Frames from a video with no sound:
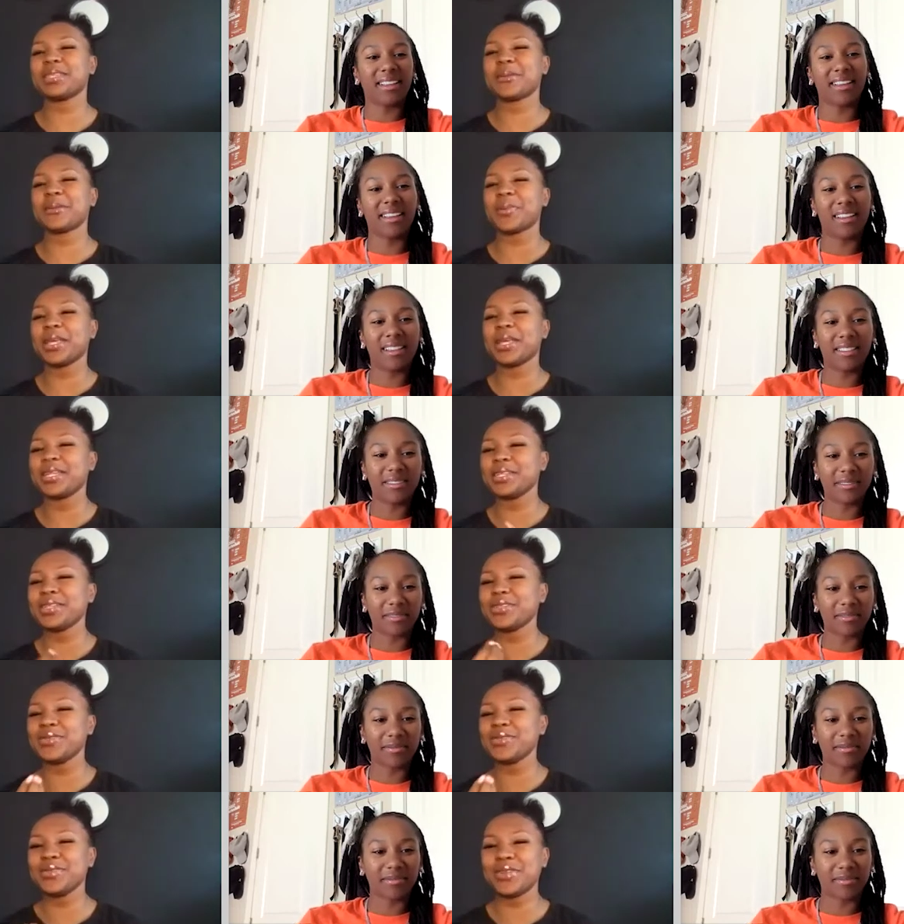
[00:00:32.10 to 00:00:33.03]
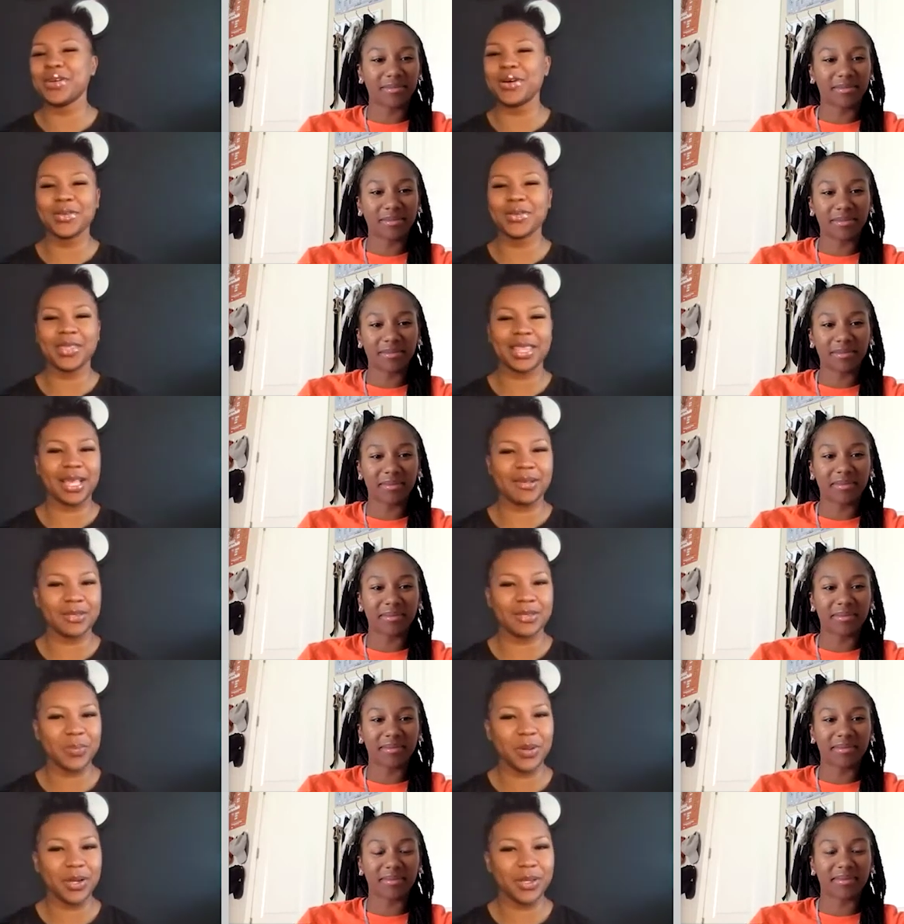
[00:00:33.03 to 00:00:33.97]
Speaker 1: the plate, did you know that that was
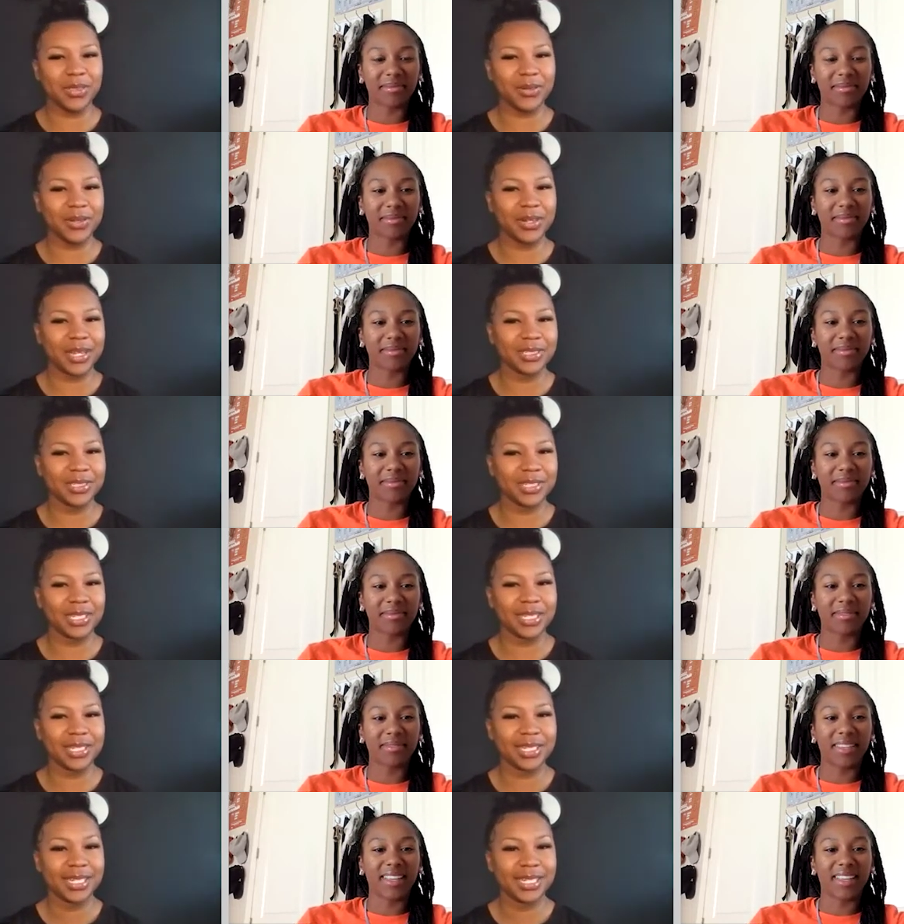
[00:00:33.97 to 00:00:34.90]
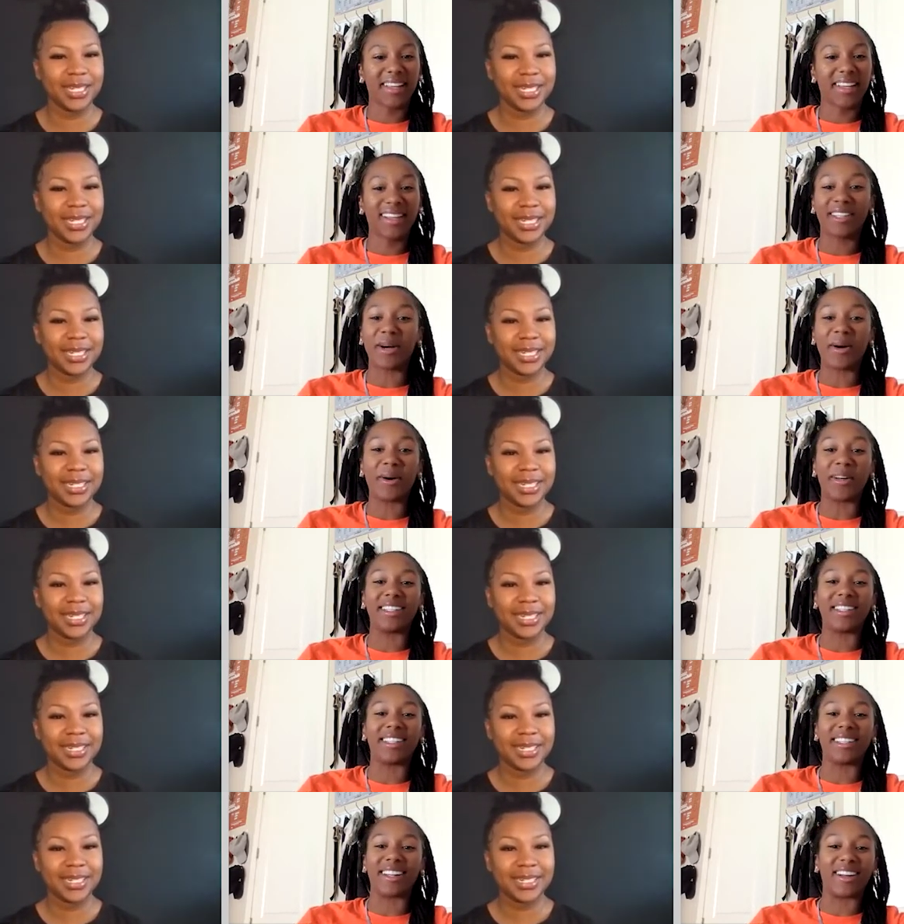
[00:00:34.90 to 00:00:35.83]
ball three hundred?
Speaker 2: No, I
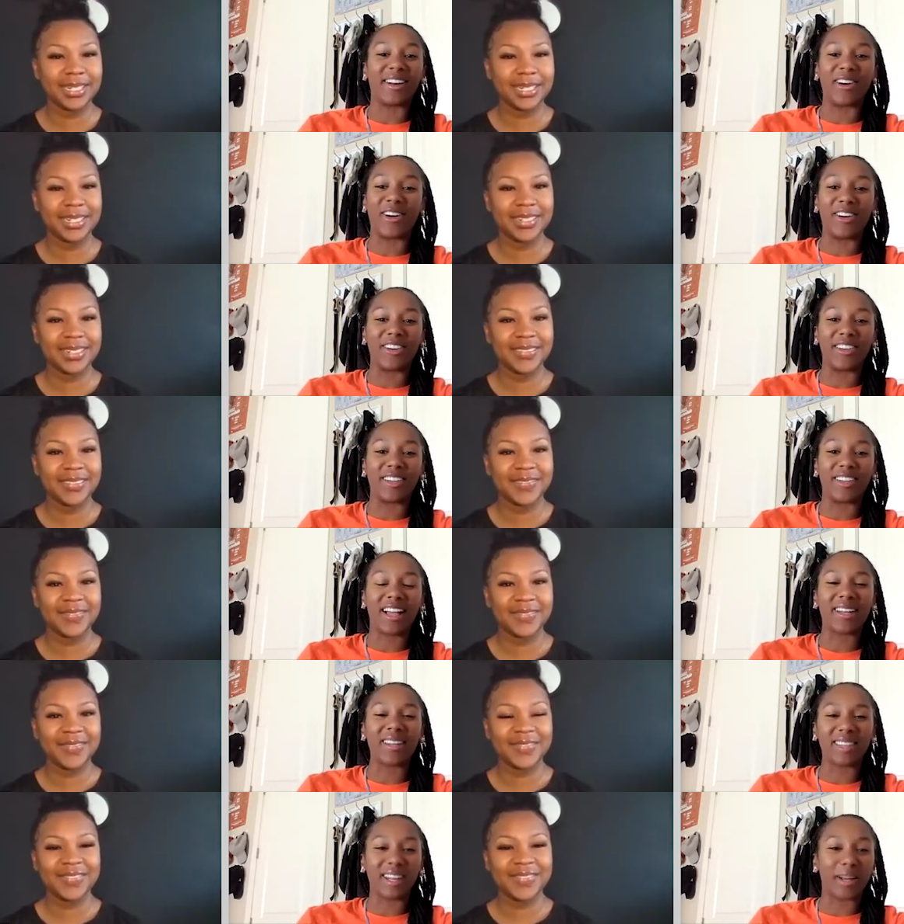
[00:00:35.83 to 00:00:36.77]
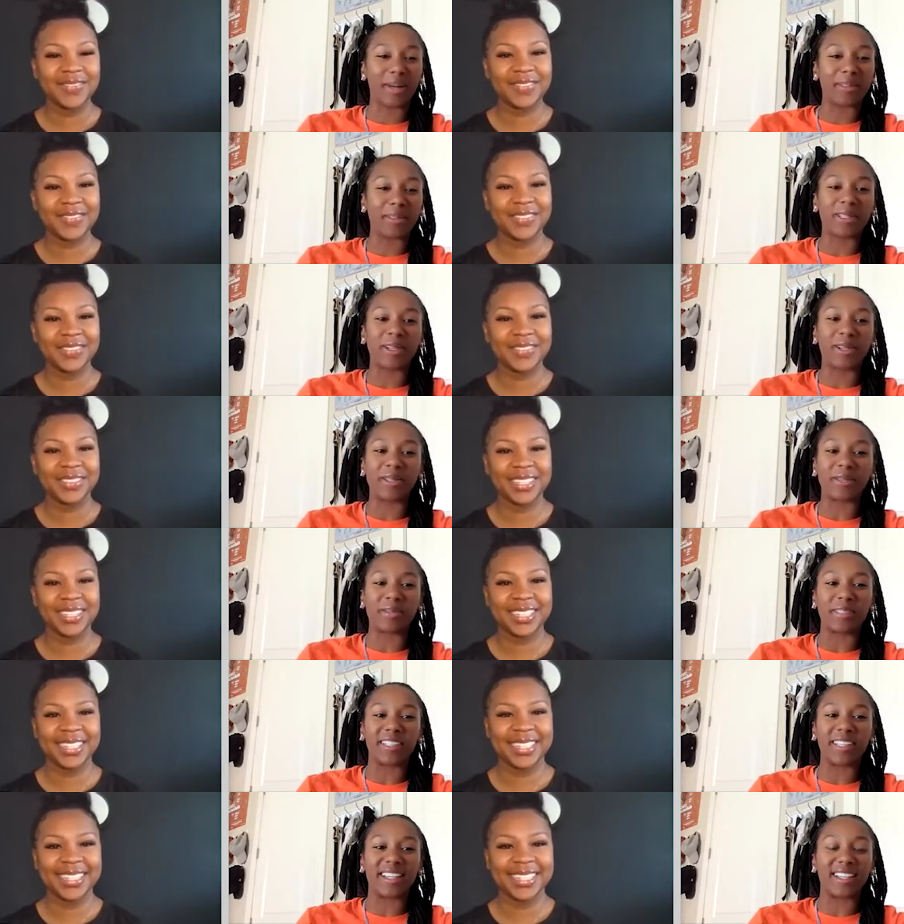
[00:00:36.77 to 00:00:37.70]
didn't at all. I knew that I was close,
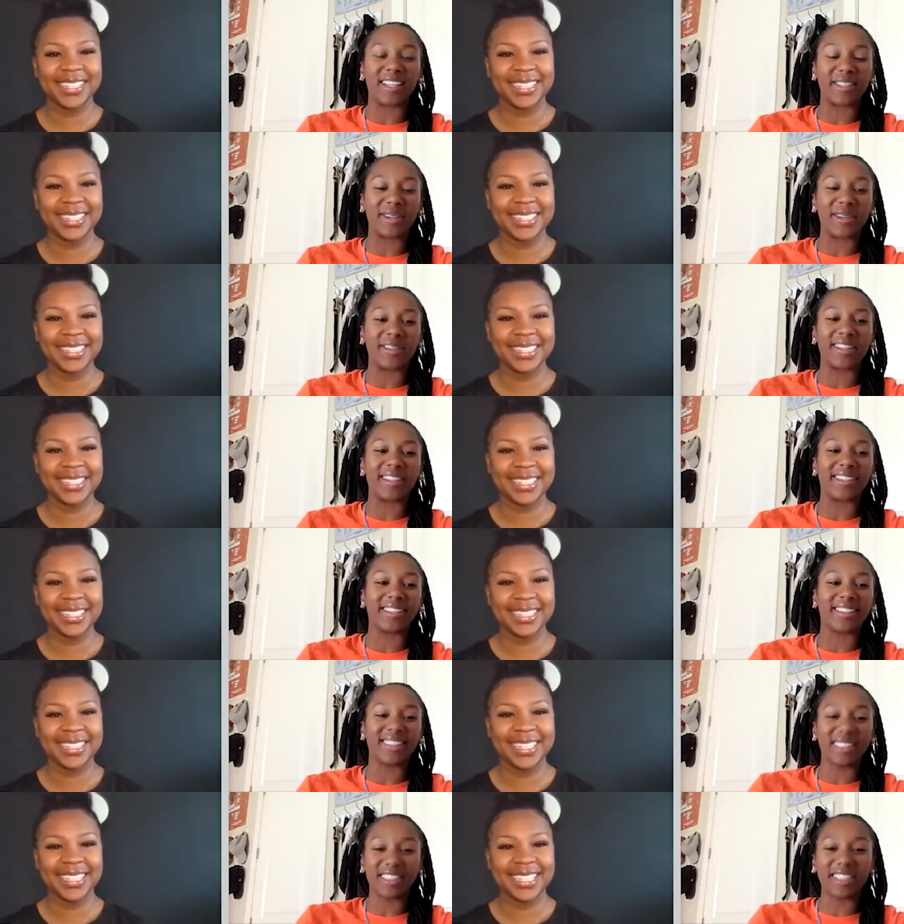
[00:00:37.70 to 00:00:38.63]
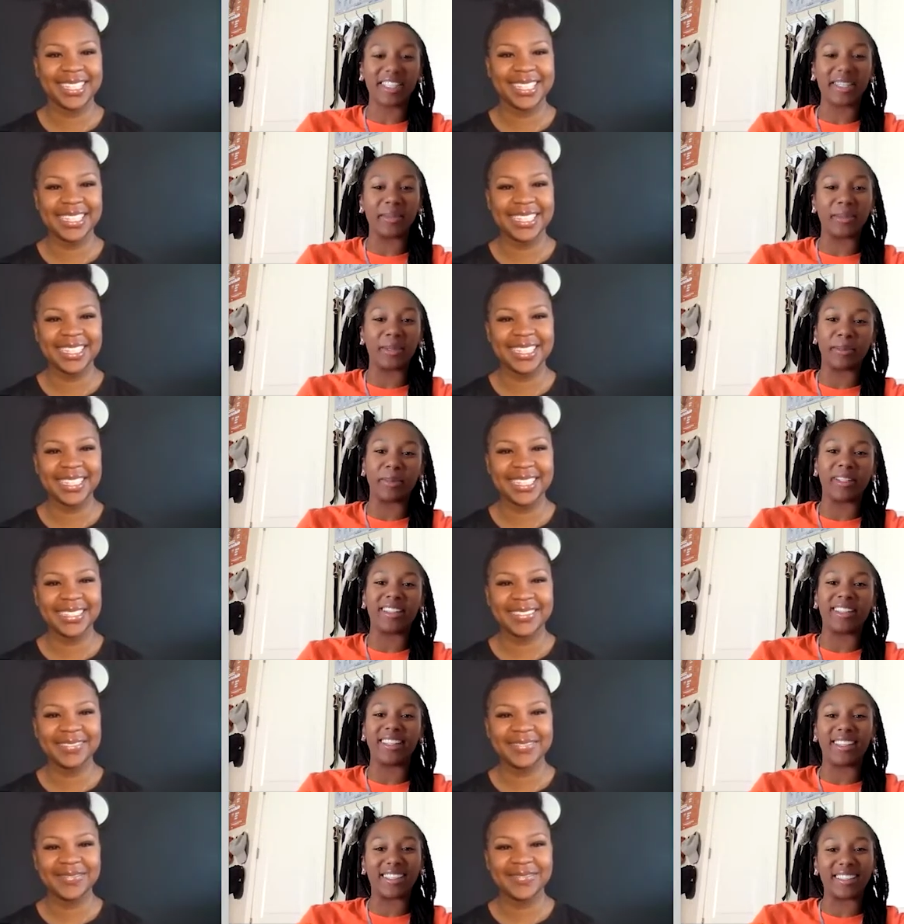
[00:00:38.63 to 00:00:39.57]
but I didn't know that this hit would have been the
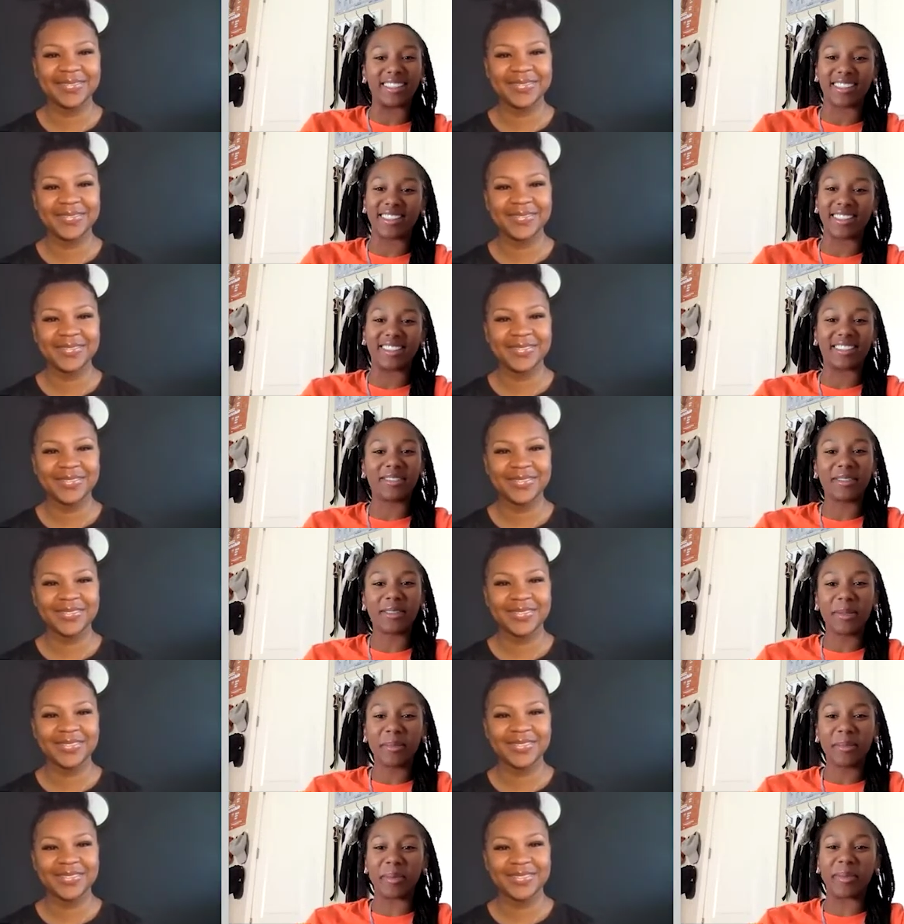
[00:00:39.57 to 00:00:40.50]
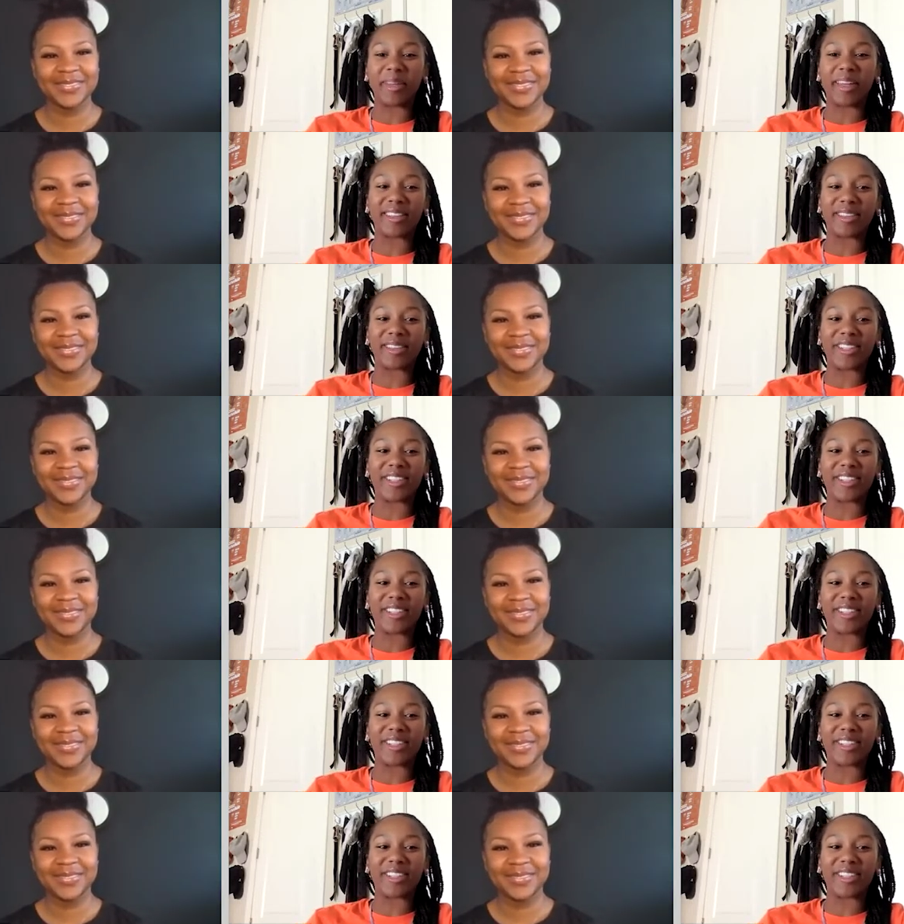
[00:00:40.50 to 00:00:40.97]
hit to put me at three